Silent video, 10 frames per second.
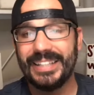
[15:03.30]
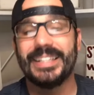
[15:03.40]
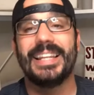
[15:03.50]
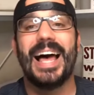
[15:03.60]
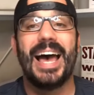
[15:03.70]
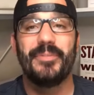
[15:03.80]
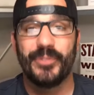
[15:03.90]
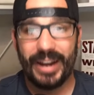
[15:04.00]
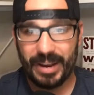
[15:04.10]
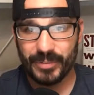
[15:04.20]
He's alive
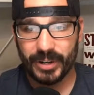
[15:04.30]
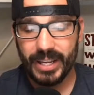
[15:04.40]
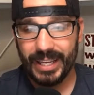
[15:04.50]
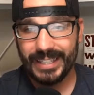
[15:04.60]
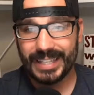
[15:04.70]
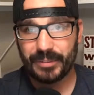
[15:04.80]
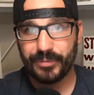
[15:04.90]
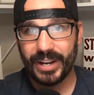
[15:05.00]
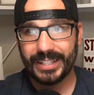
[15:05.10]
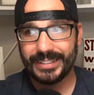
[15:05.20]
forever. He's like
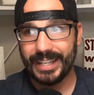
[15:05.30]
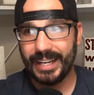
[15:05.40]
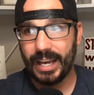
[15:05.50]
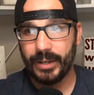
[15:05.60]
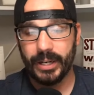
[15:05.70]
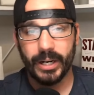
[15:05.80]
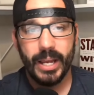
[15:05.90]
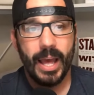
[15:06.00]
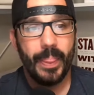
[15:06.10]
Frankenstein out here.